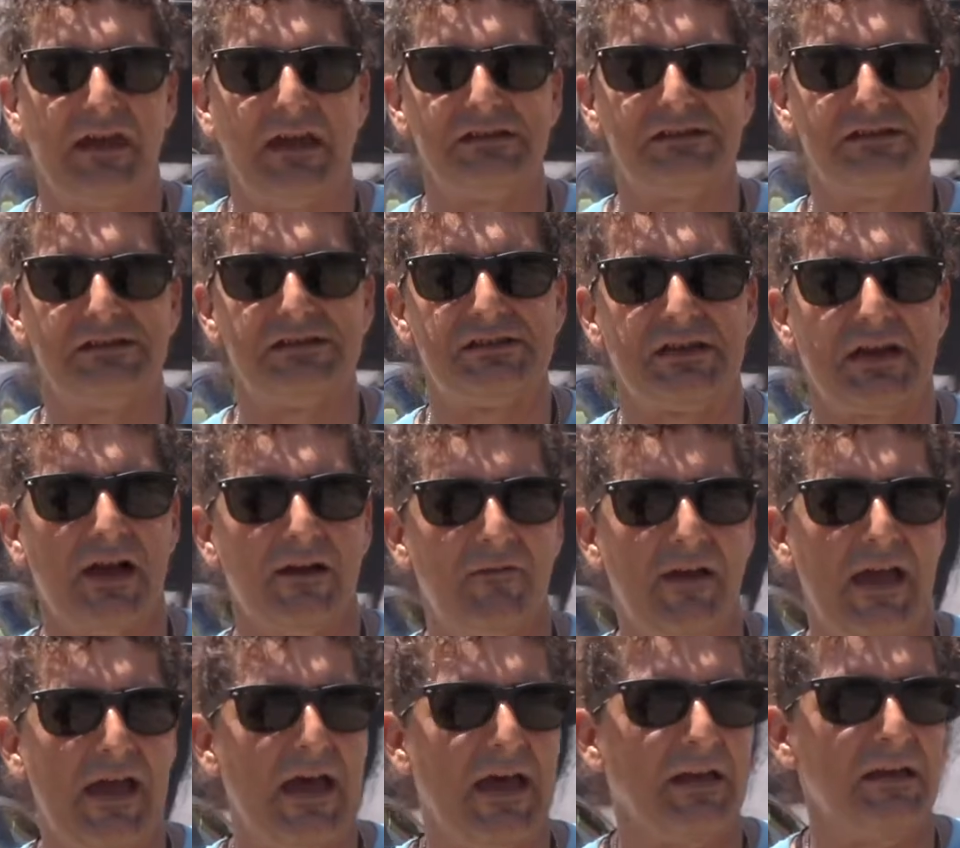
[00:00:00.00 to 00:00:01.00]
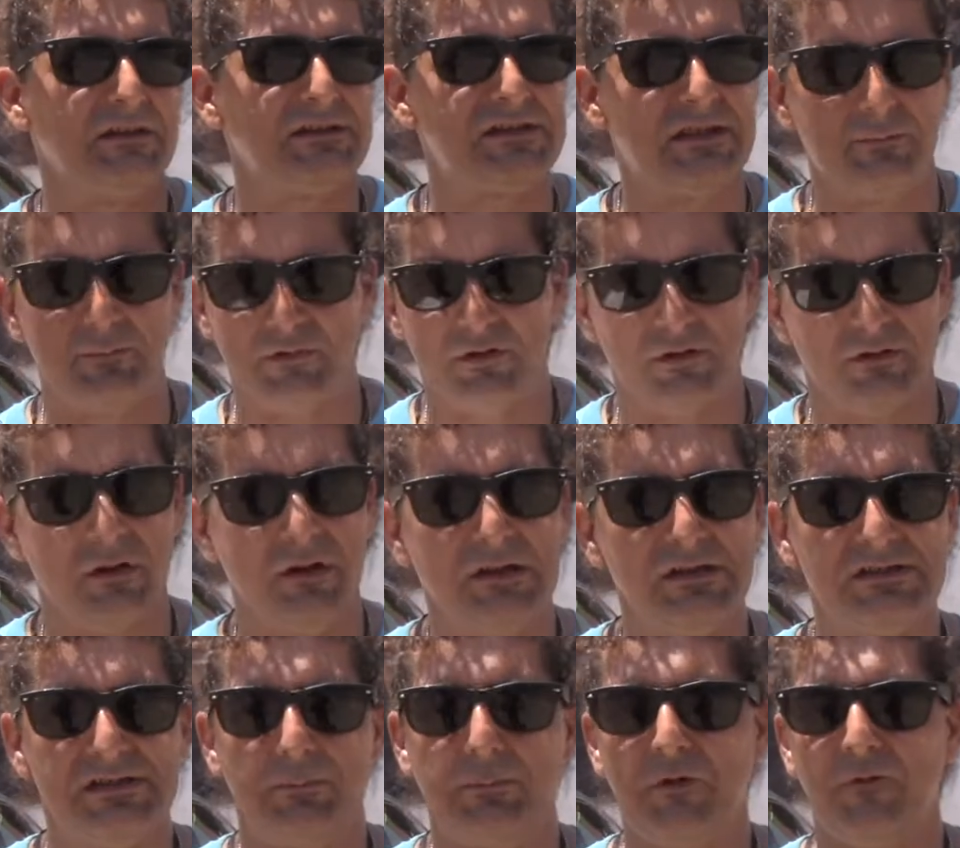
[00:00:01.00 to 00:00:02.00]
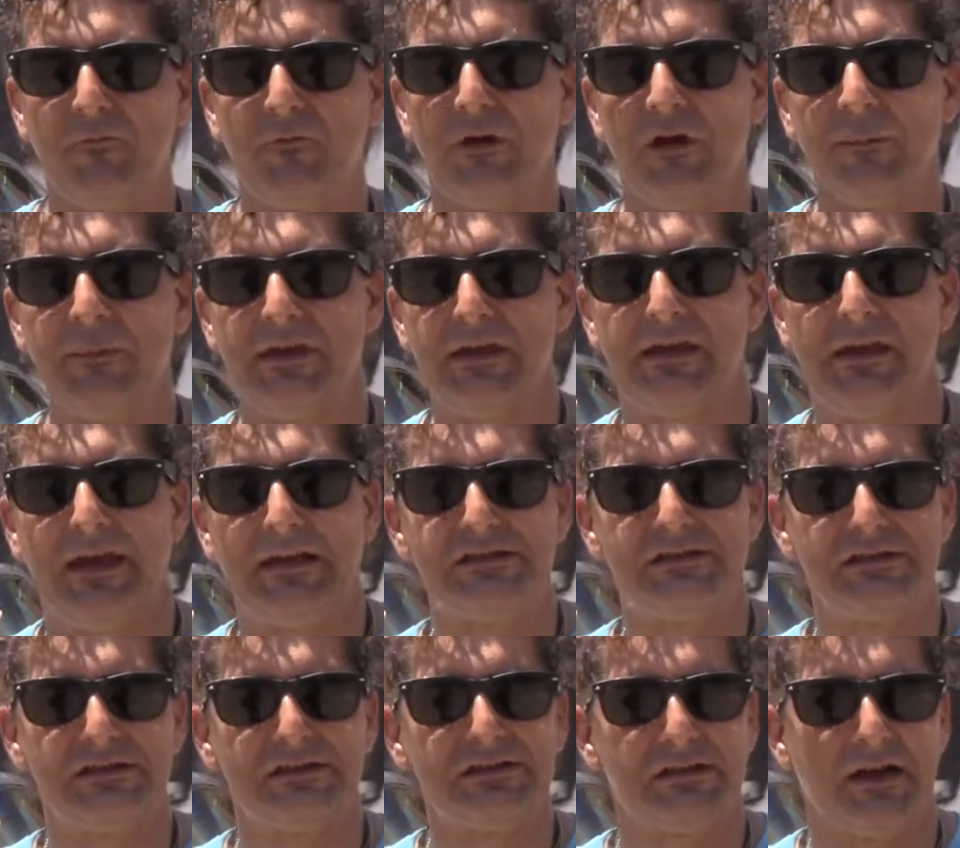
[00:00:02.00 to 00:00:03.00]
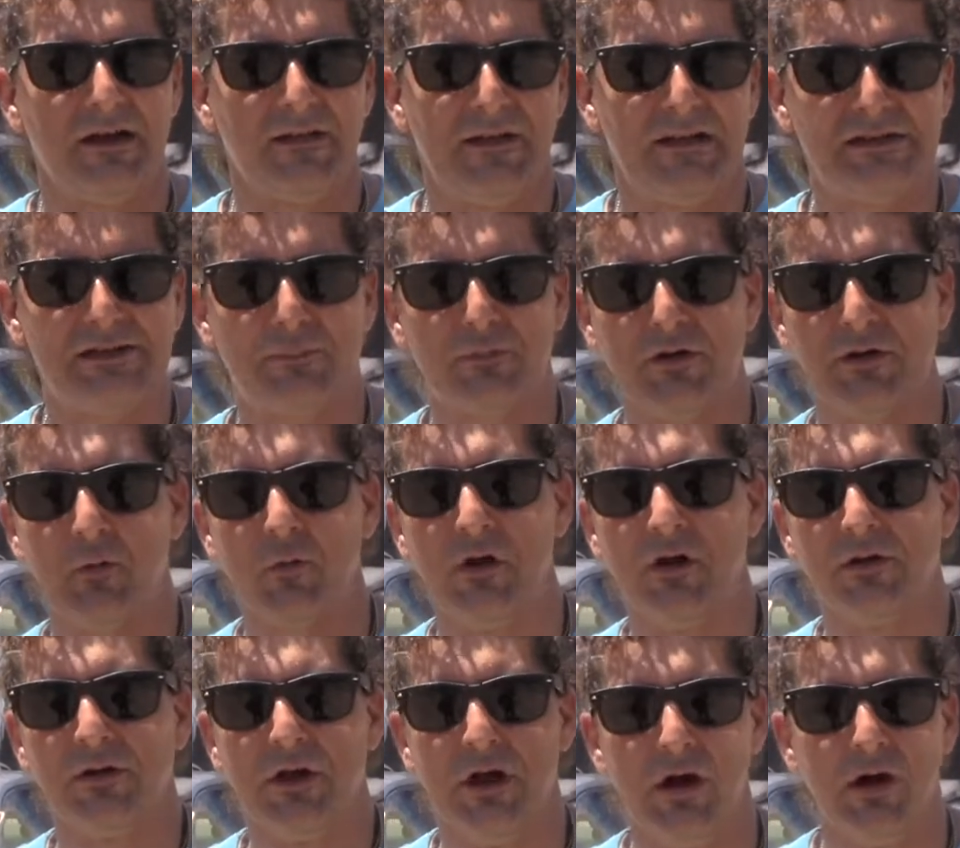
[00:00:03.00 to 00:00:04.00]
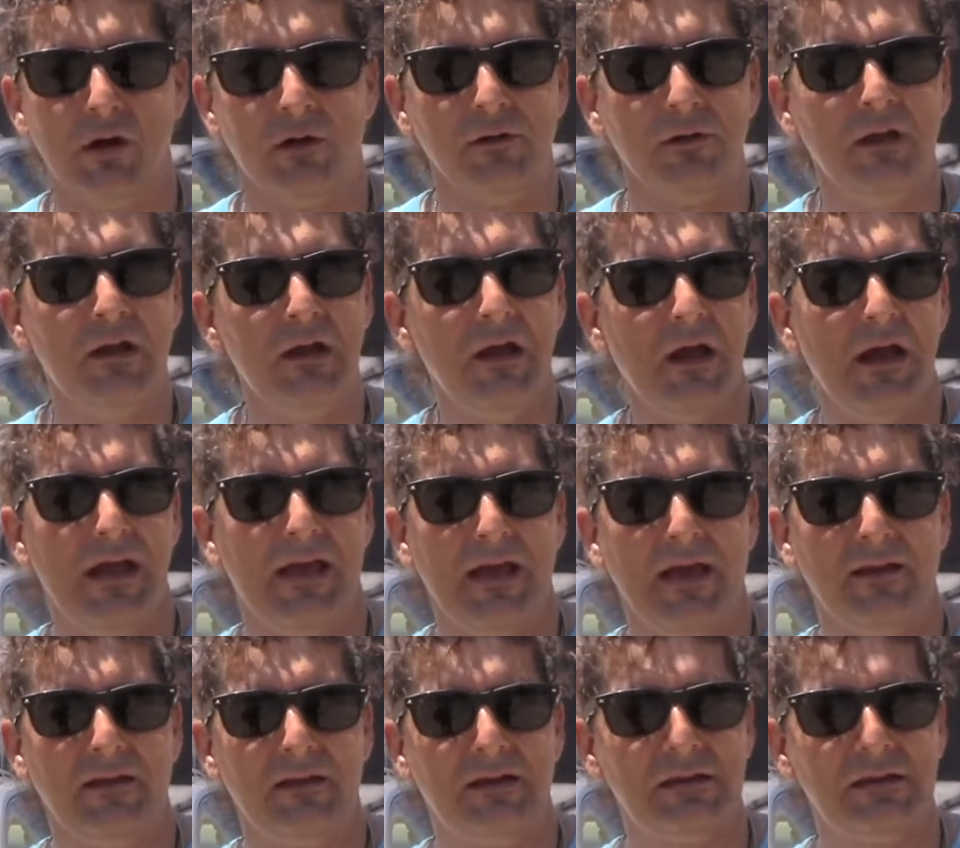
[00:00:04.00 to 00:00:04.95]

cases that I've had, and simple filming cases. That's pretty well known, and